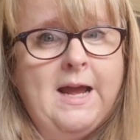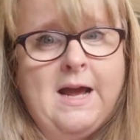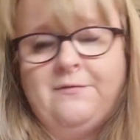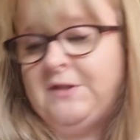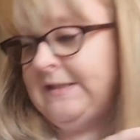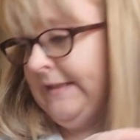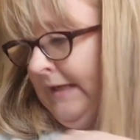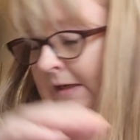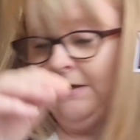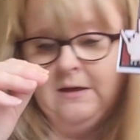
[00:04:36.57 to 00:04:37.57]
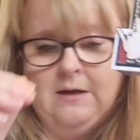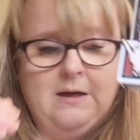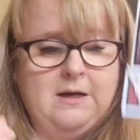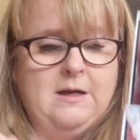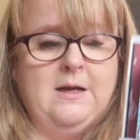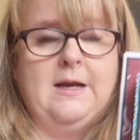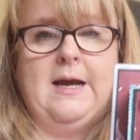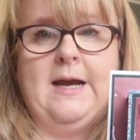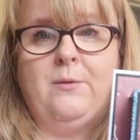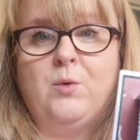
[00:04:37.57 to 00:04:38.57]
have to say,
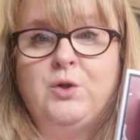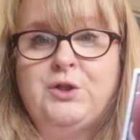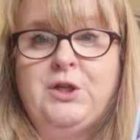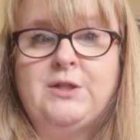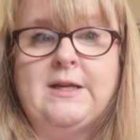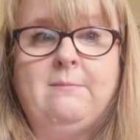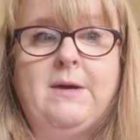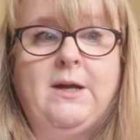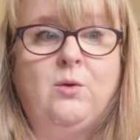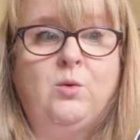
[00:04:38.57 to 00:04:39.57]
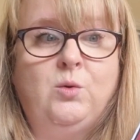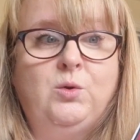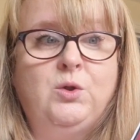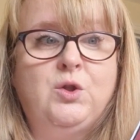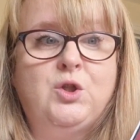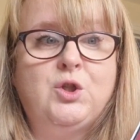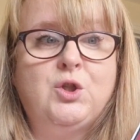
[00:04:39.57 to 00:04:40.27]
I was using my old,